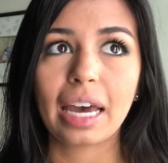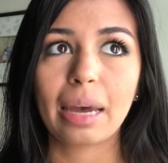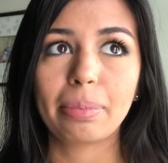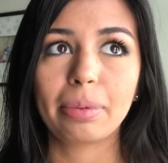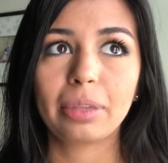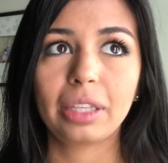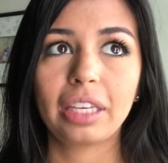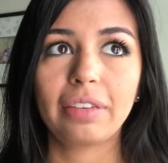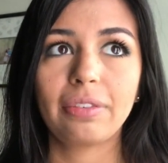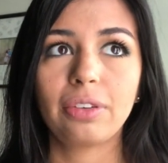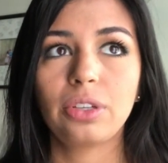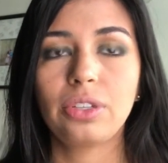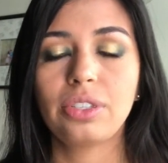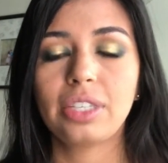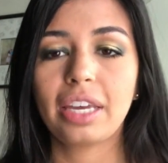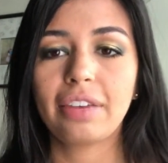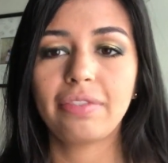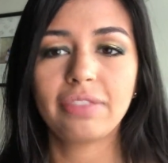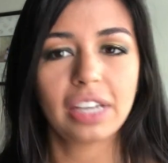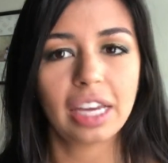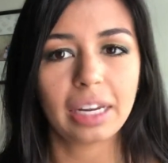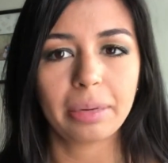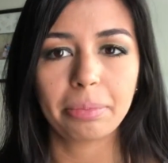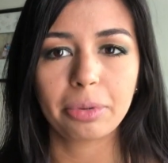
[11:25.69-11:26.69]
I believe you
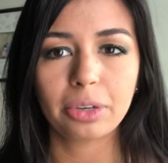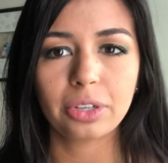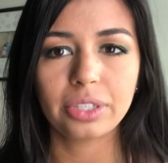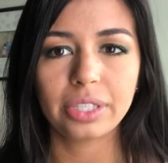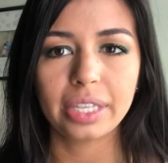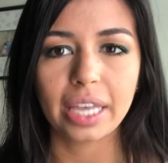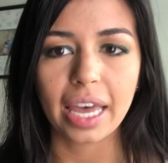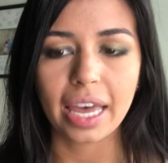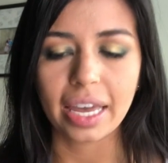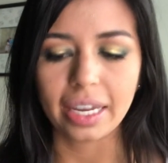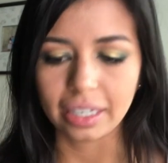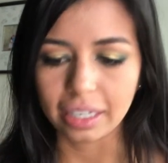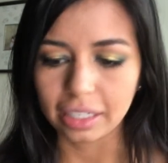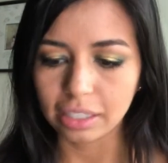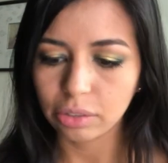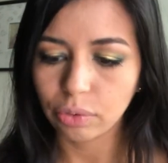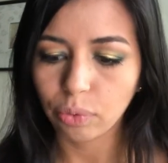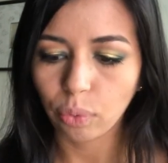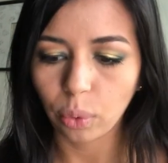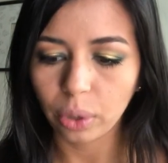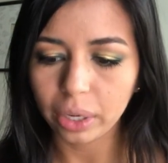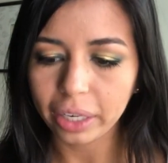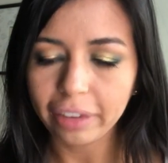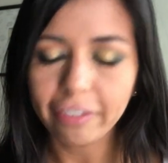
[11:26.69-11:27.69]
save 10%, and it's
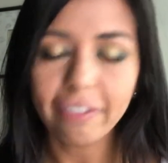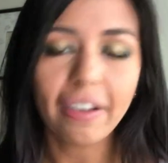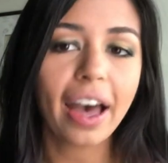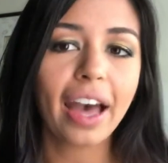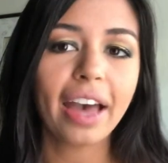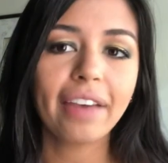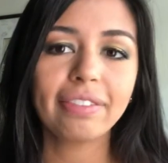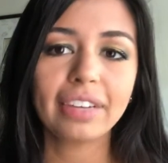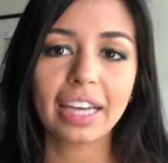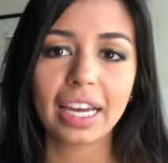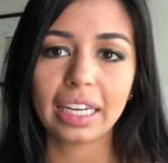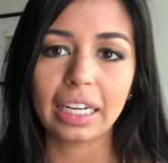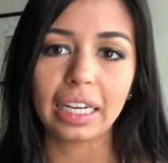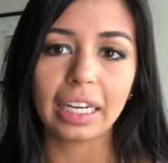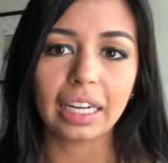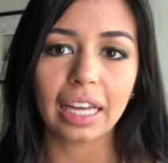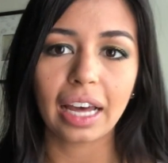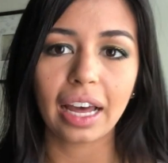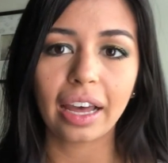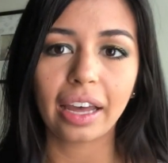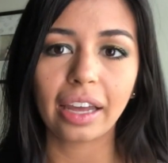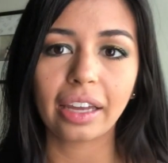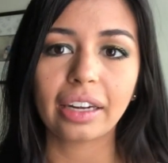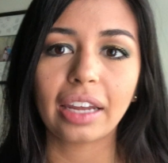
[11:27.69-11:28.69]

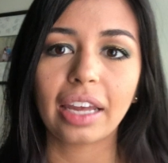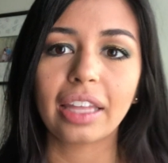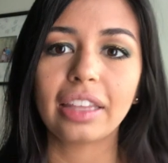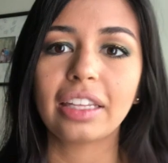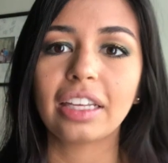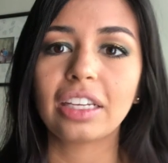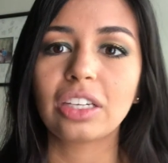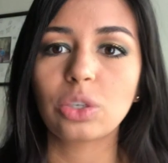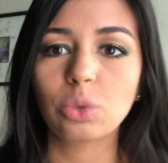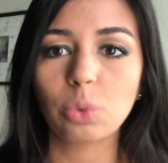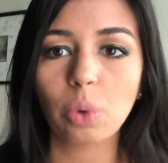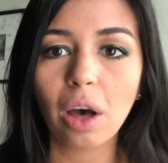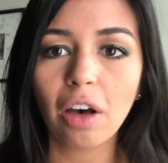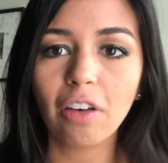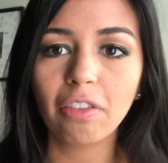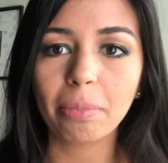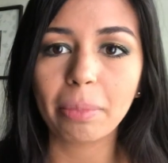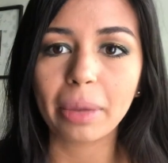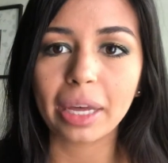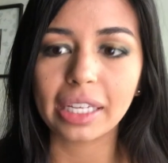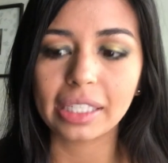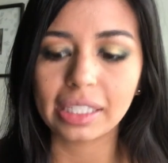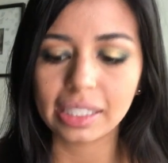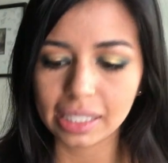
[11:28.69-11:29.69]
$45.99, and then 12
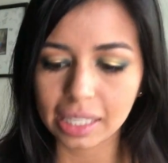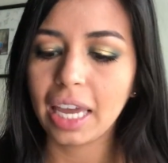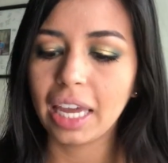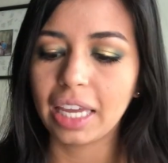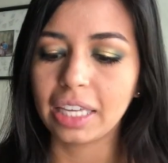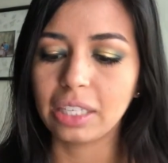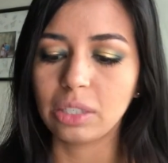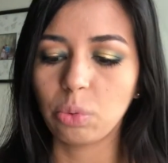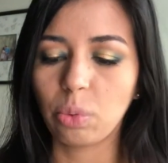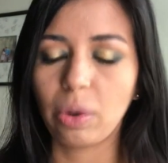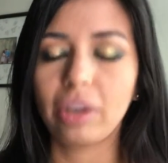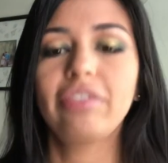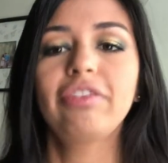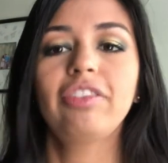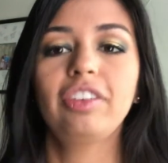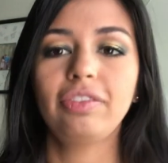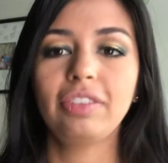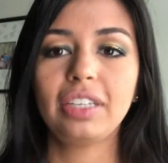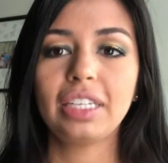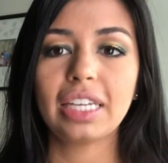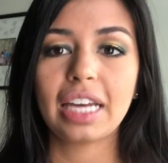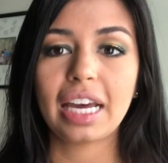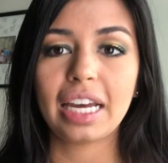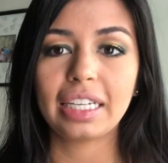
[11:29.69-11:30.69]
months is
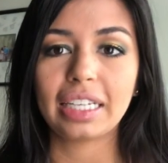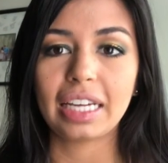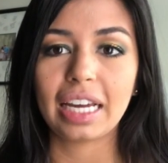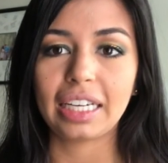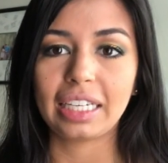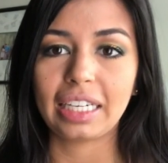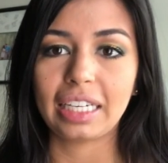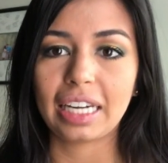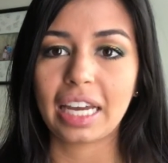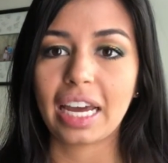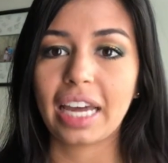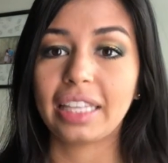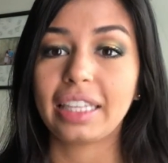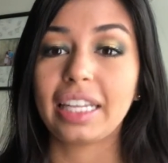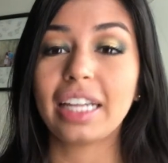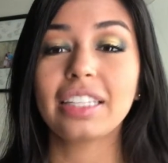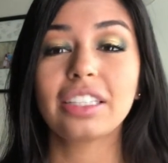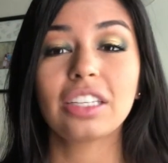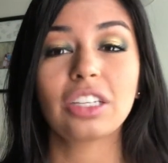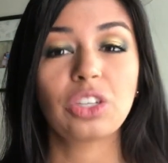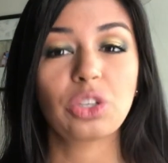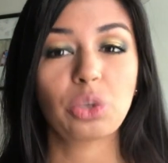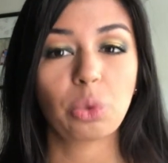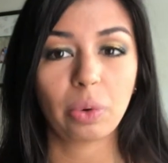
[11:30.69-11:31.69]
$159.99.
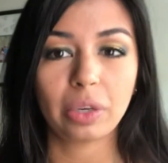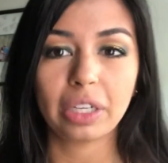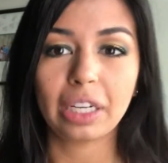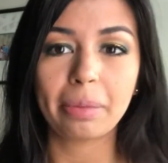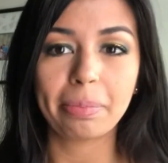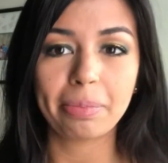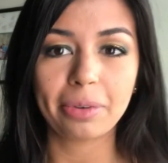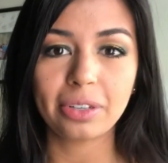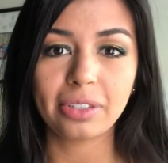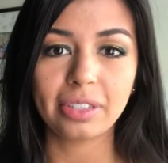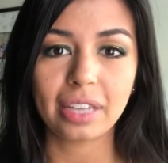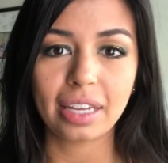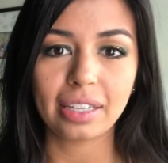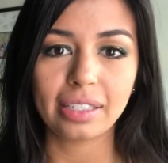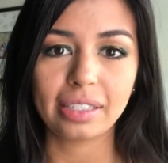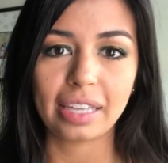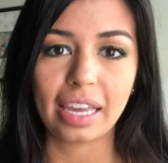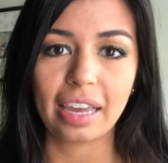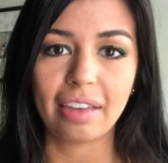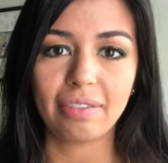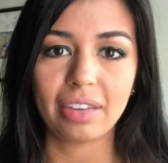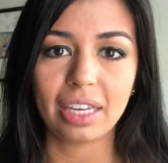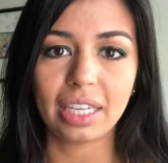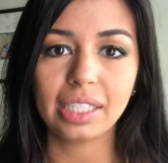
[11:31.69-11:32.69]
That's a 20%
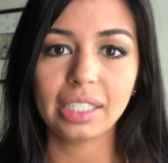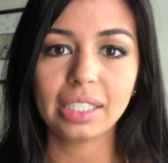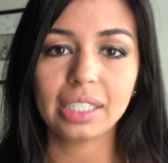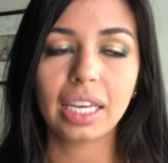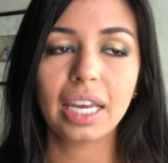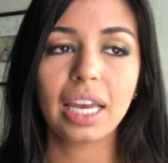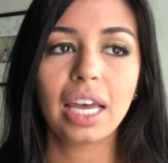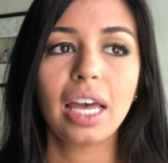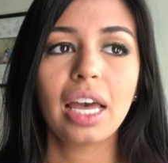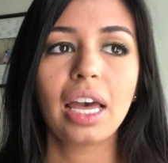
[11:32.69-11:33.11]
savings.